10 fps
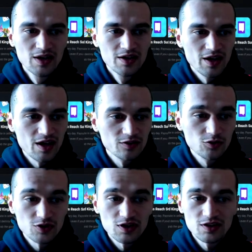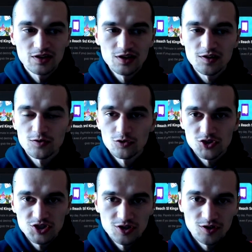And you can increase your
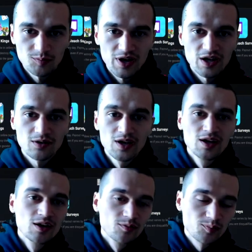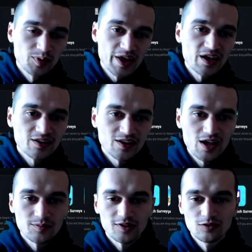share by playing
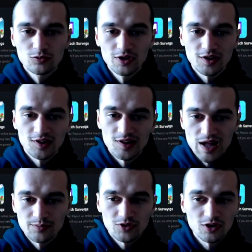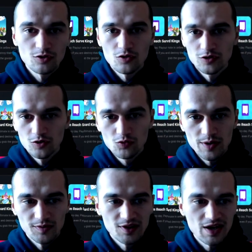games and doing something on the
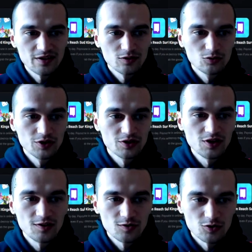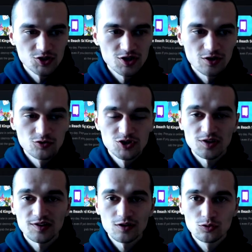website to increase your share. You
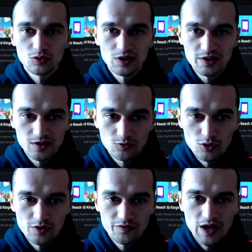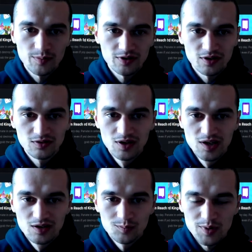just need to click the qualify button,
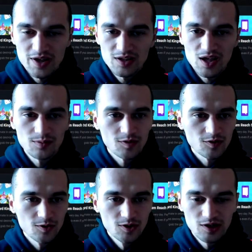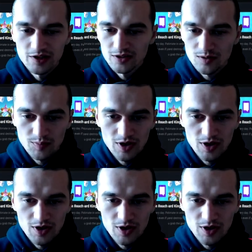play games, click the pay